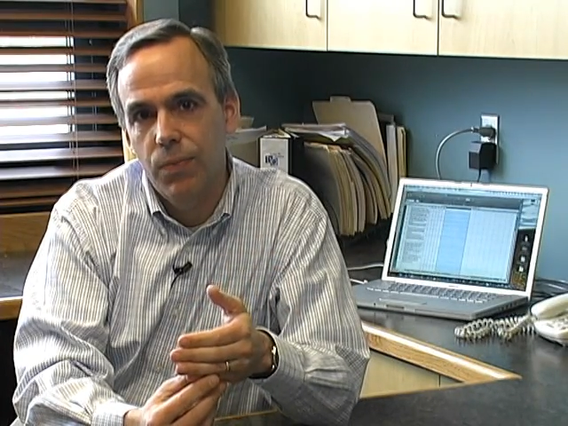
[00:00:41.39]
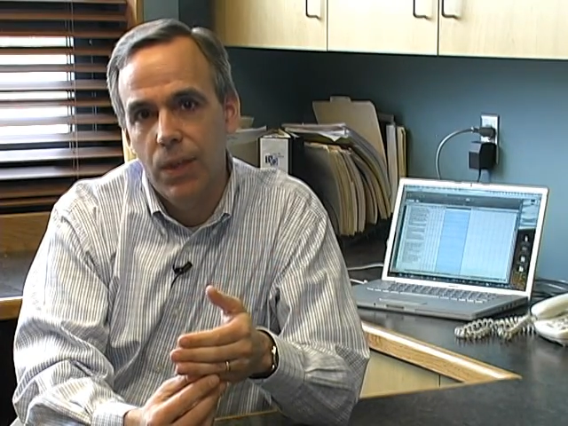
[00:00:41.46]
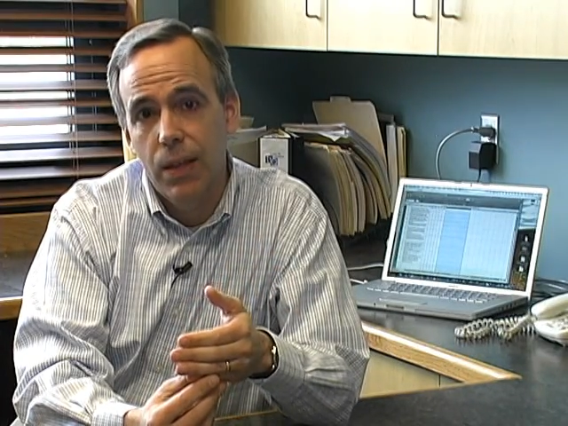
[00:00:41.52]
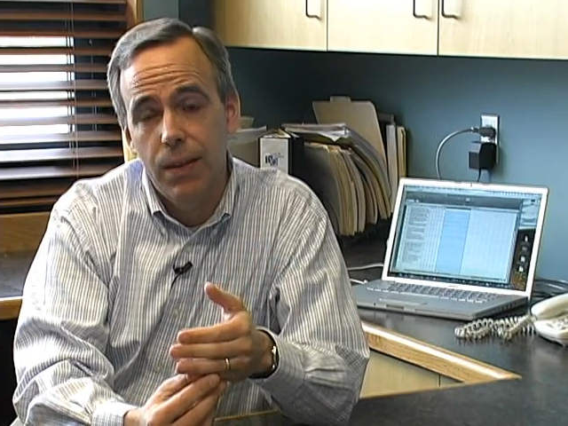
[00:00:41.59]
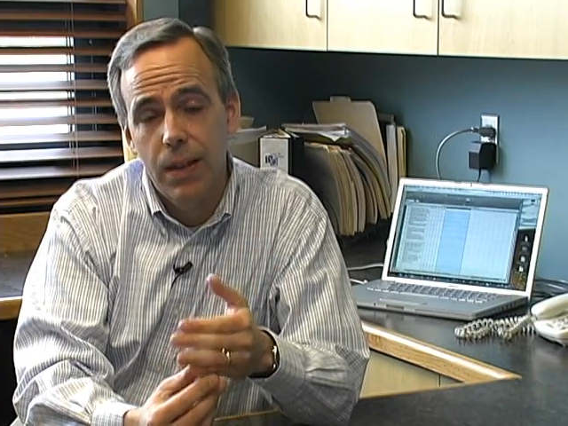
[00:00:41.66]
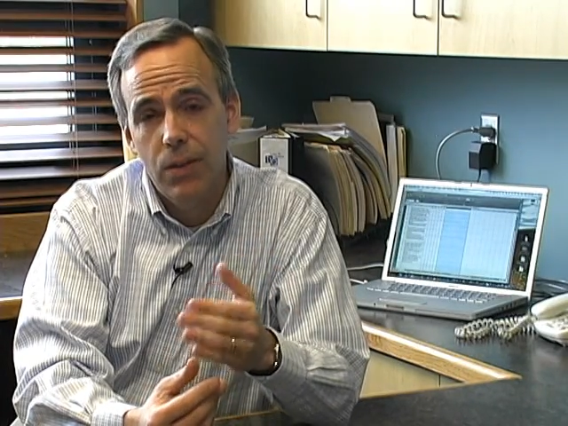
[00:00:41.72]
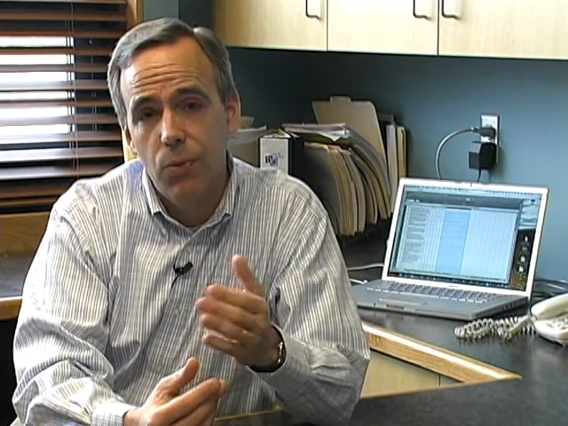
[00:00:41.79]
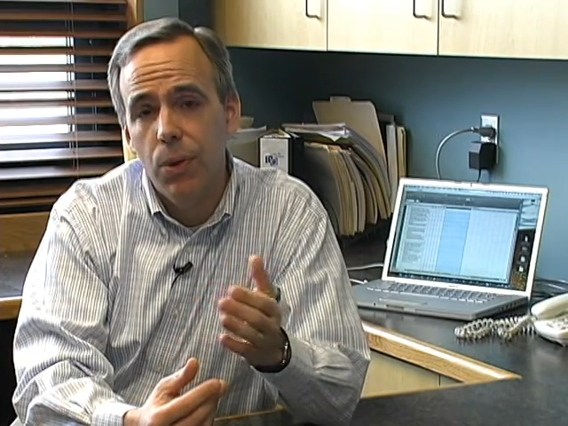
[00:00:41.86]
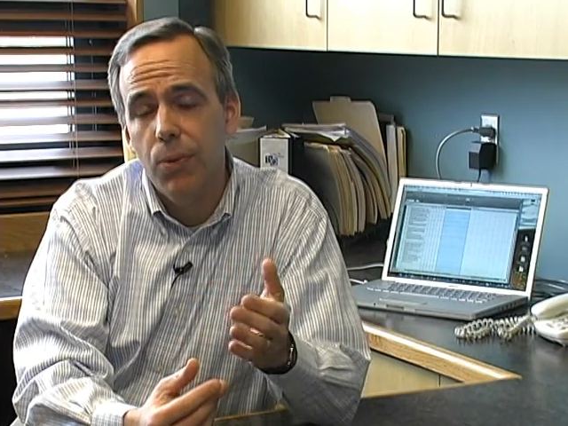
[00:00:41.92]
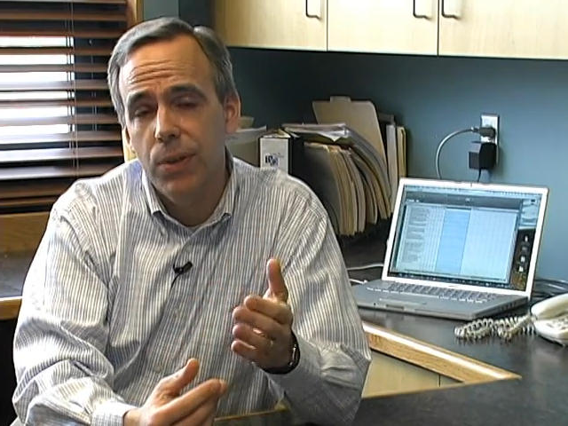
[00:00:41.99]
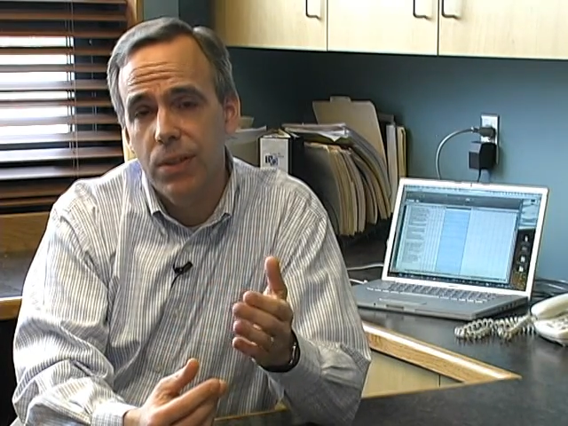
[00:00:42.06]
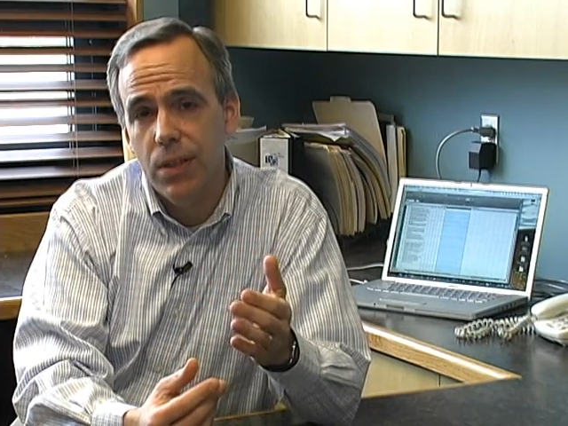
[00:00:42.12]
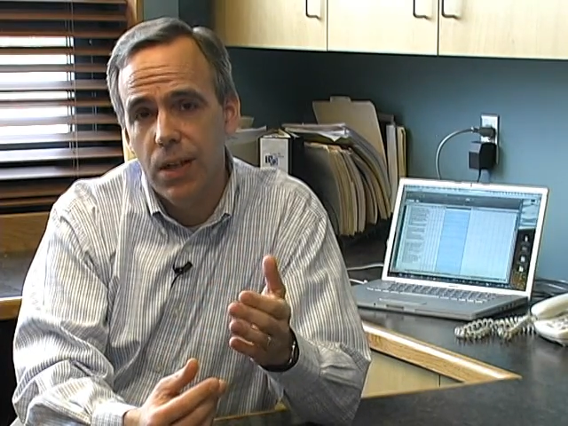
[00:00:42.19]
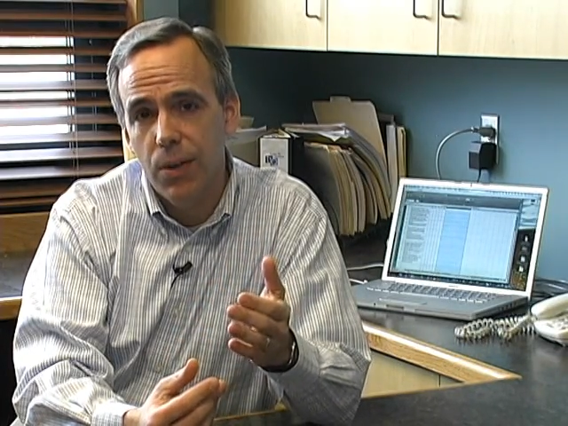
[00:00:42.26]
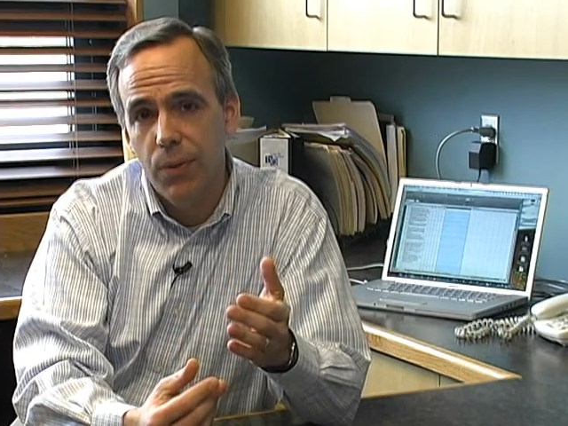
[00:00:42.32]
And that's where we
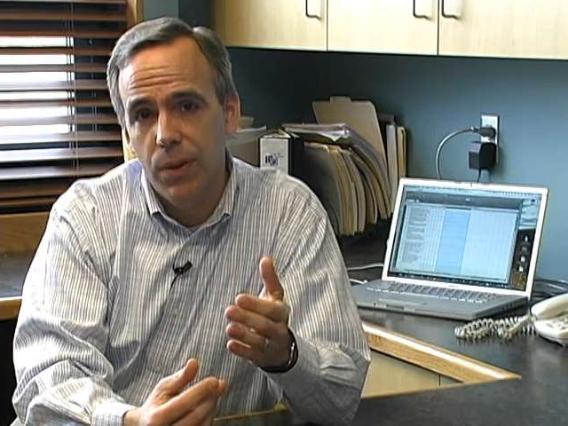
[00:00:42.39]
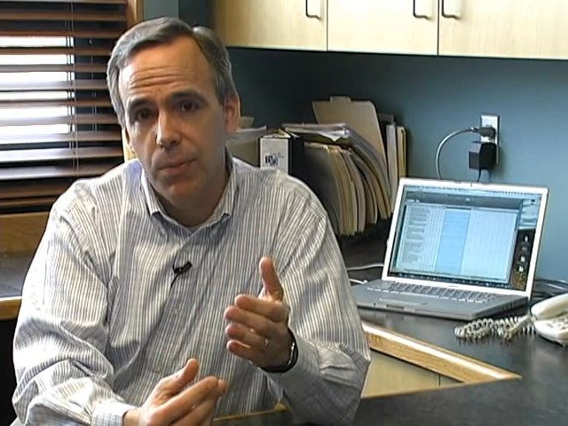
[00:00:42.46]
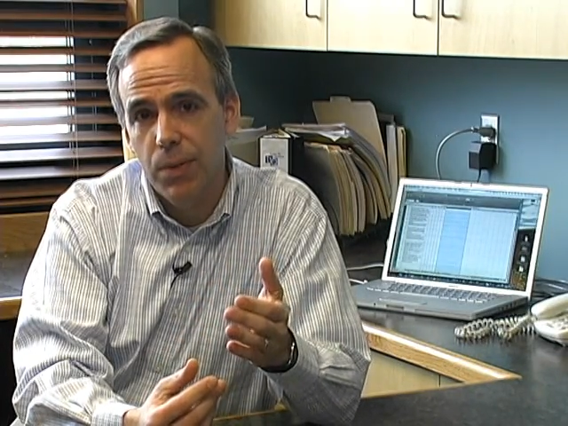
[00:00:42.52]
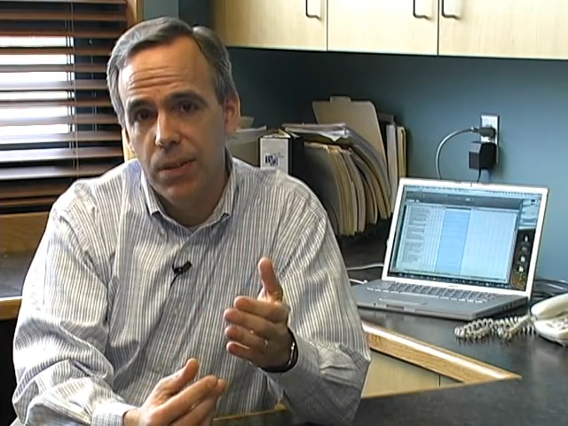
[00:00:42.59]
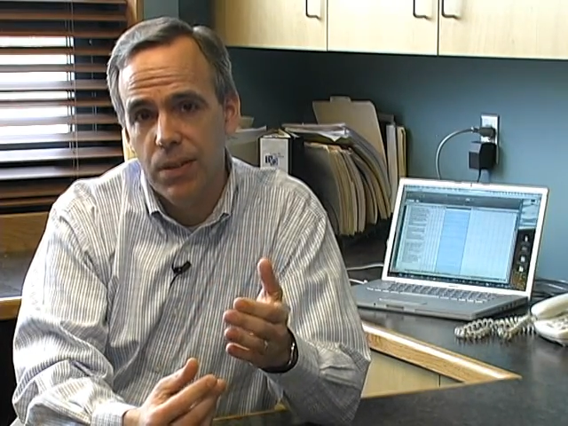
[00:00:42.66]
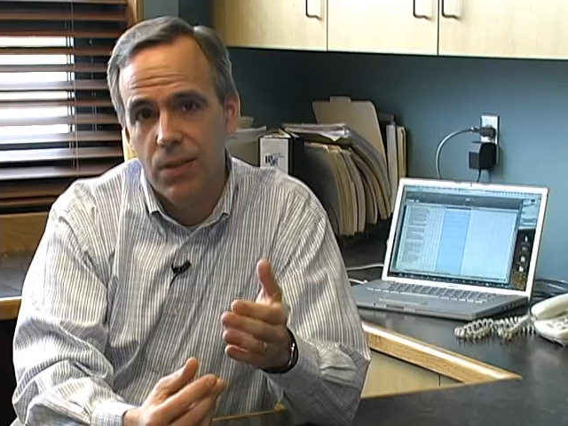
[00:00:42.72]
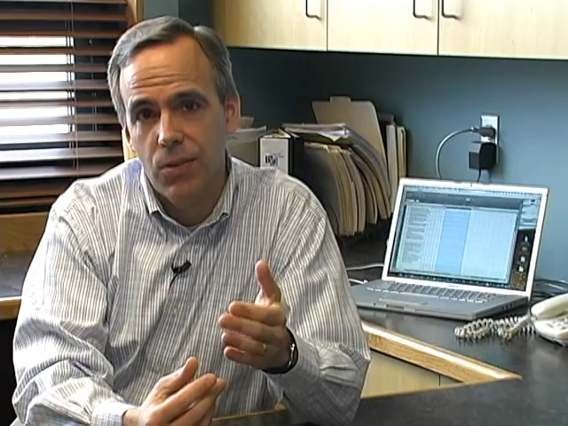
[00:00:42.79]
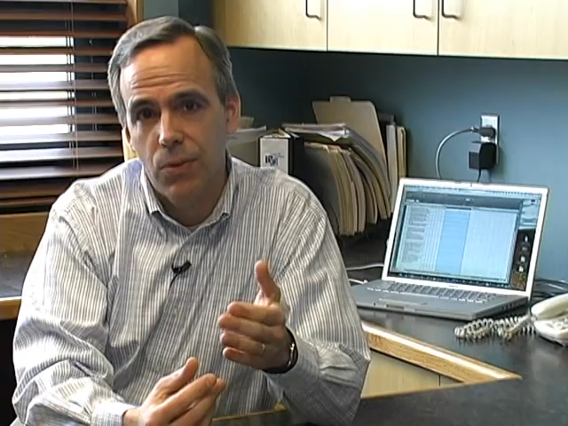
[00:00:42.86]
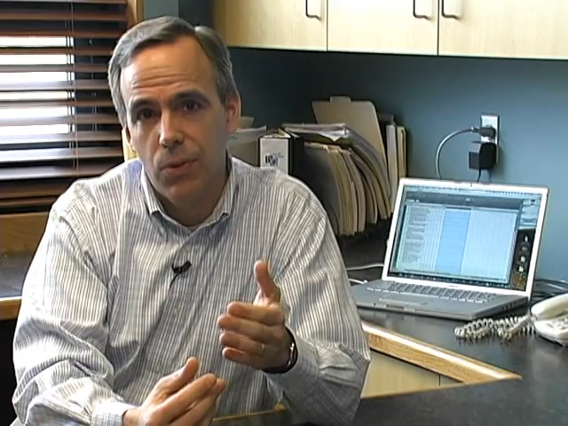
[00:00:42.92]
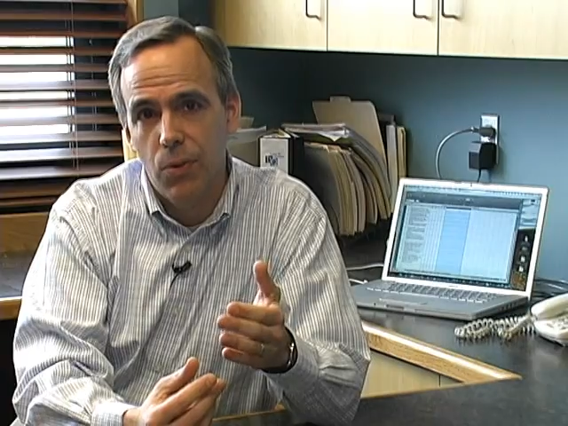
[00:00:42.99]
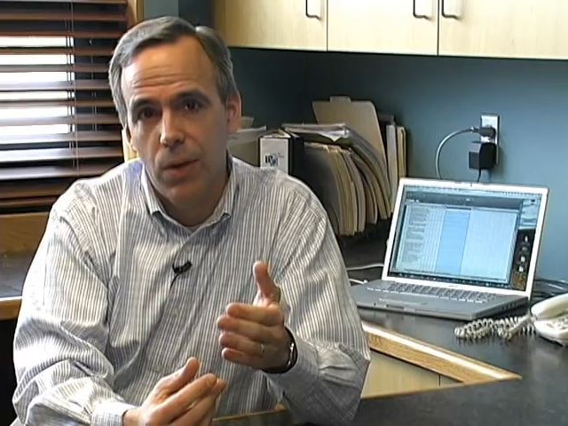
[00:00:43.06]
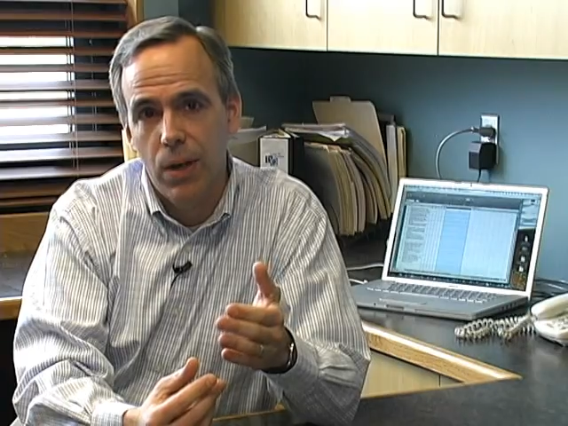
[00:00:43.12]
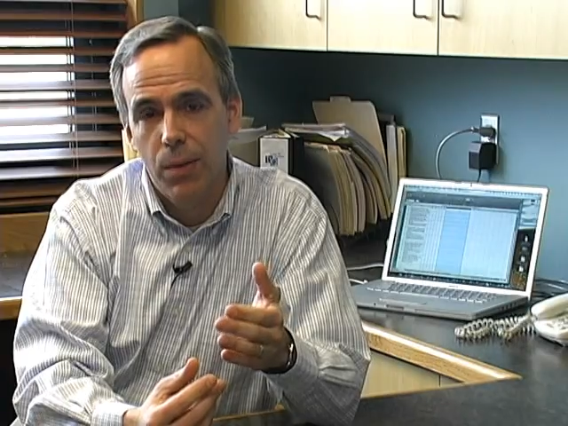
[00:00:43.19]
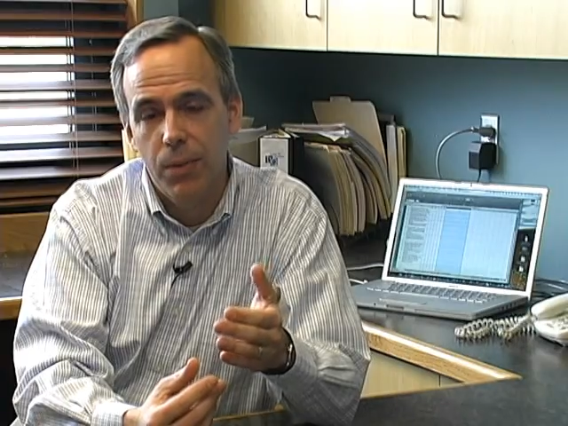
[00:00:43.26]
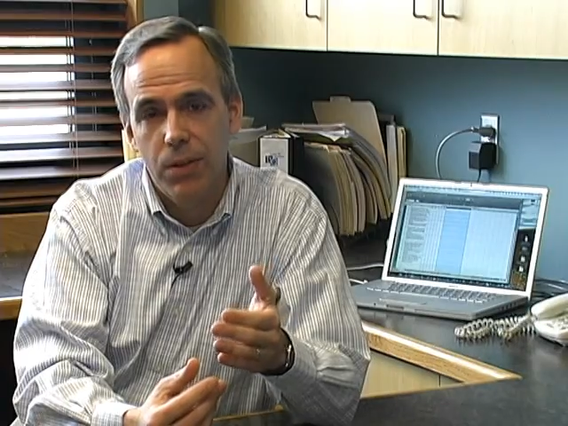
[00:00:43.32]
start with the business
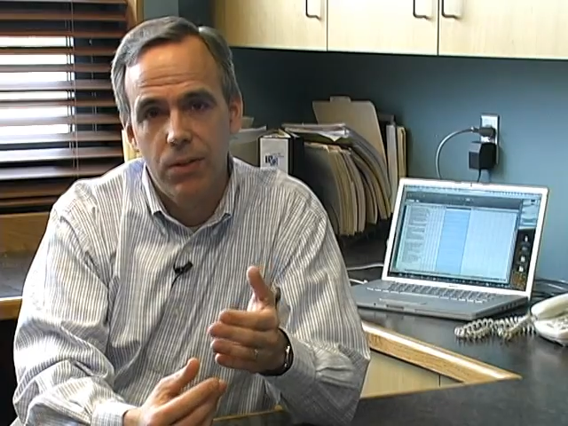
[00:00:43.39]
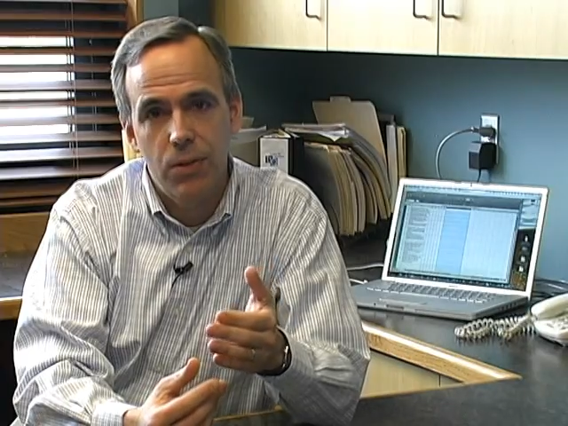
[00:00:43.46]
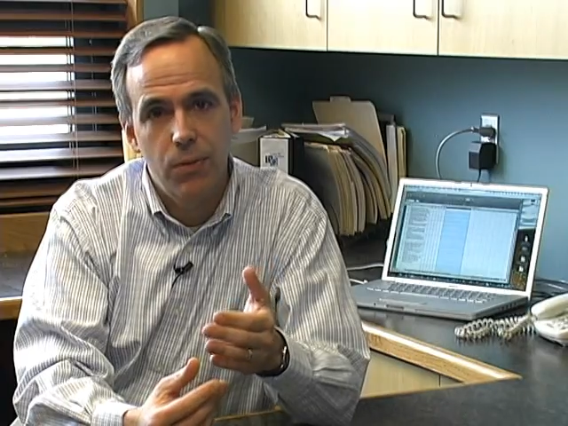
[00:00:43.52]
requirements.